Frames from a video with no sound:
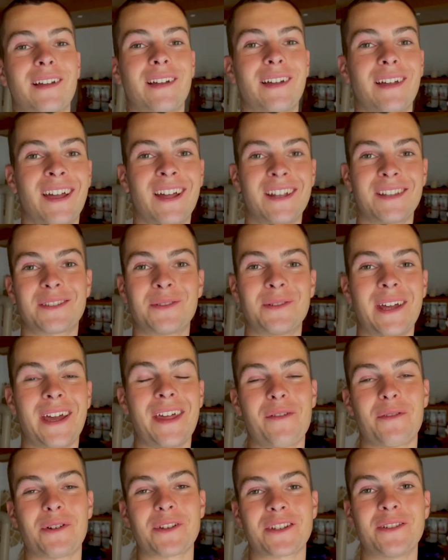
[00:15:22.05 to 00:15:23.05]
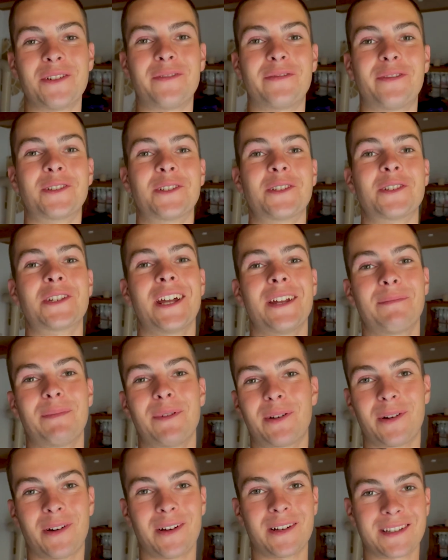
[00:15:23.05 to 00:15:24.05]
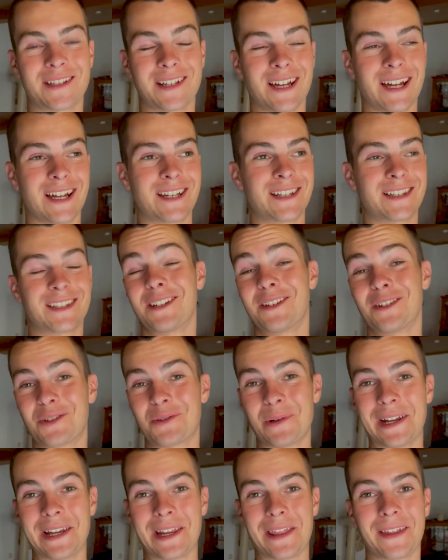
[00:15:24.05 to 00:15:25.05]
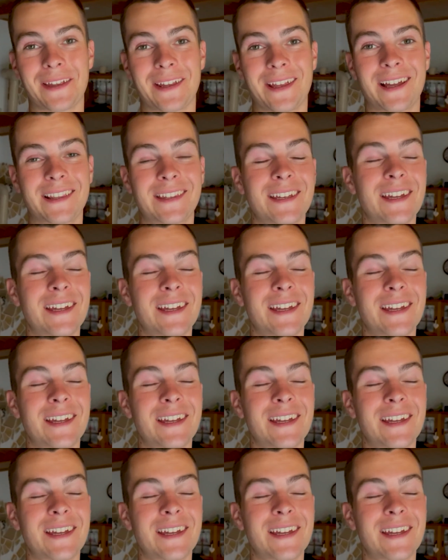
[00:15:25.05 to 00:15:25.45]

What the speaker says: And today there was no footage yet because I didn't do anything yet.